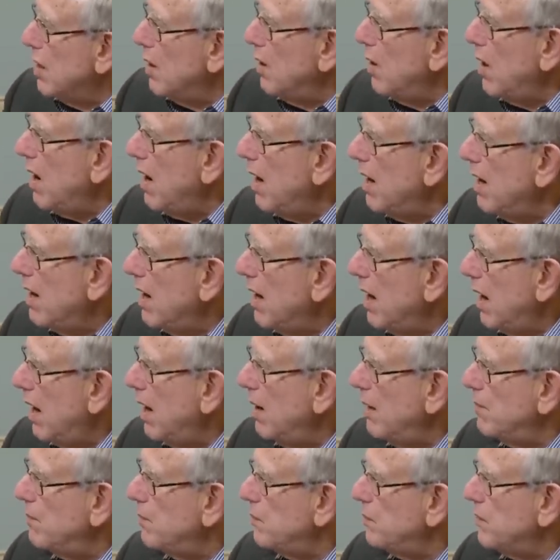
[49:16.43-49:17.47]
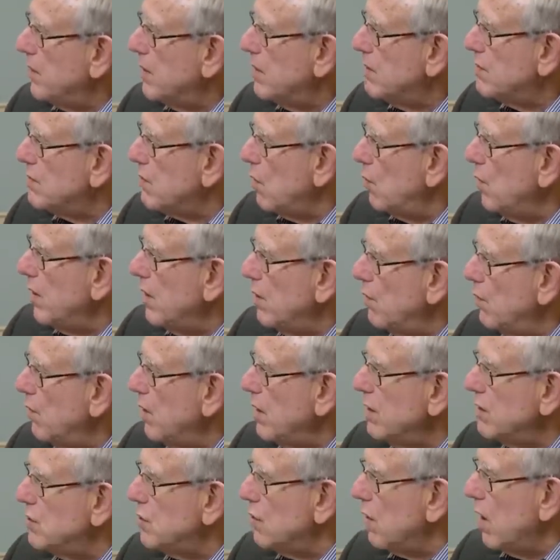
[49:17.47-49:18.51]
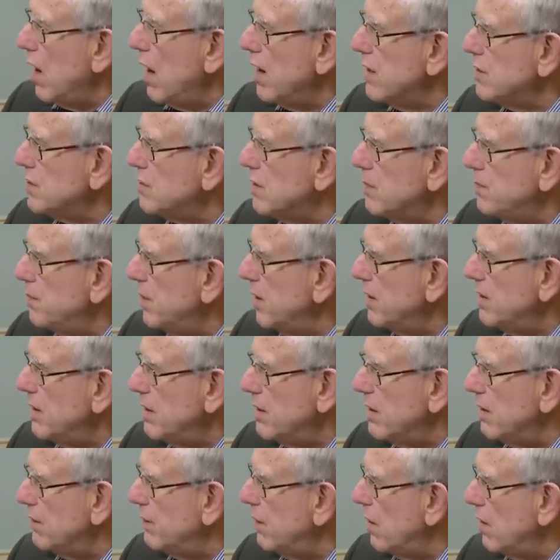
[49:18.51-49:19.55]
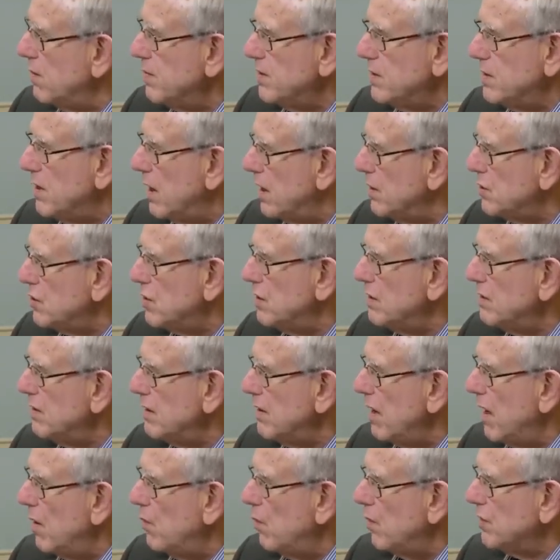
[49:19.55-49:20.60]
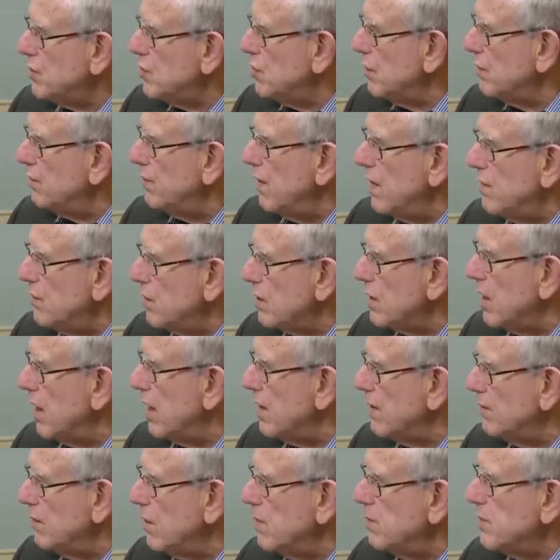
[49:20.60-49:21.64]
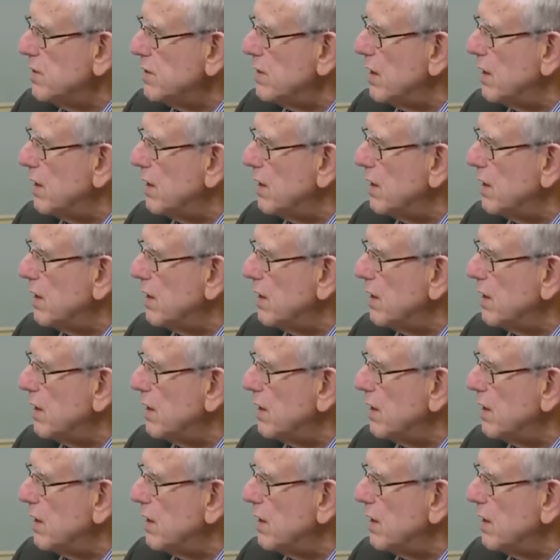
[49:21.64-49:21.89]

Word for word: So, uh, so what what is your honest opinion of hamantashen, and what's your favorite kind of